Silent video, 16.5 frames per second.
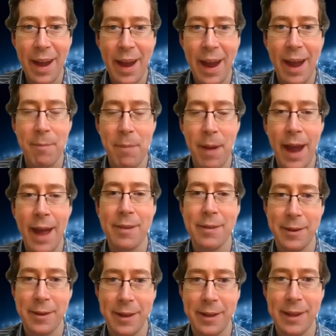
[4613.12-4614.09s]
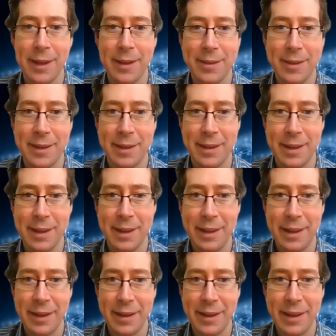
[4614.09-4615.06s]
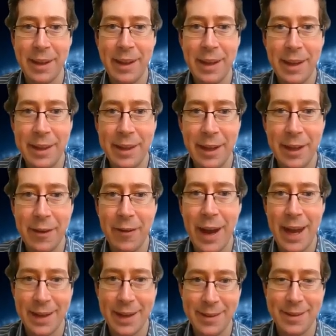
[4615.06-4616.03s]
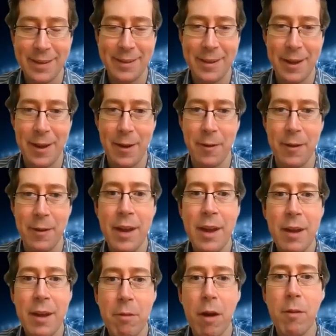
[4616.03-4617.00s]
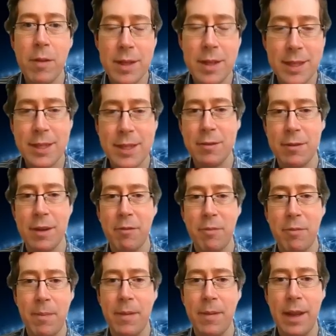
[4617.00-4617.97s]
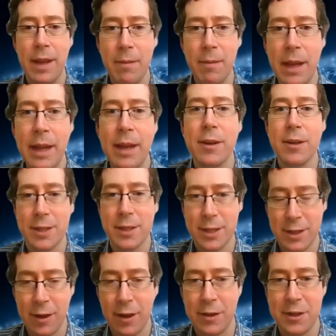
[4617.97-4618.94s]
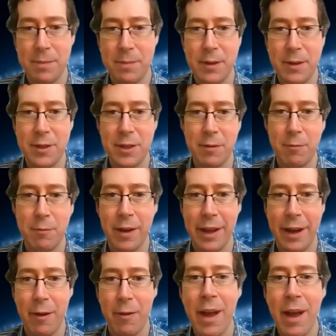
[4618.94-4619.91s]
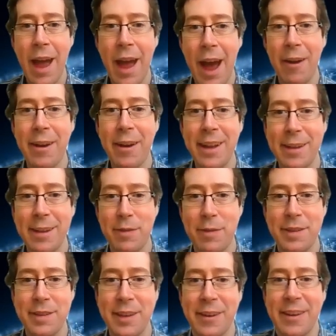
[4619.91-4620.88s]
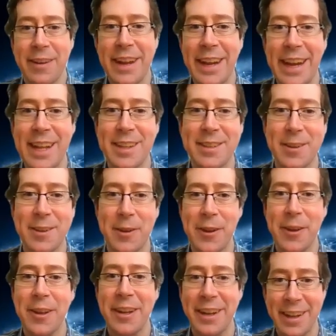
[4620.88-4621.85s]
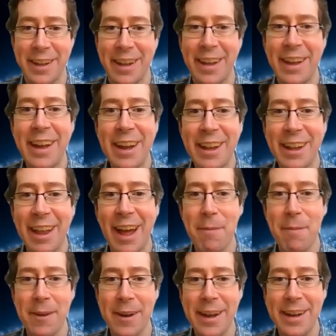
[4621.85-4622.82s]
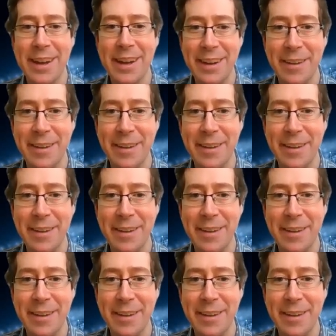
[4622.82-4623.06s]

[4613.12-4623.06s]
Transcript: haphazard, at least in the the U.S. So, what was sort of Pieter's contribution? You know, how did his facility get so good at library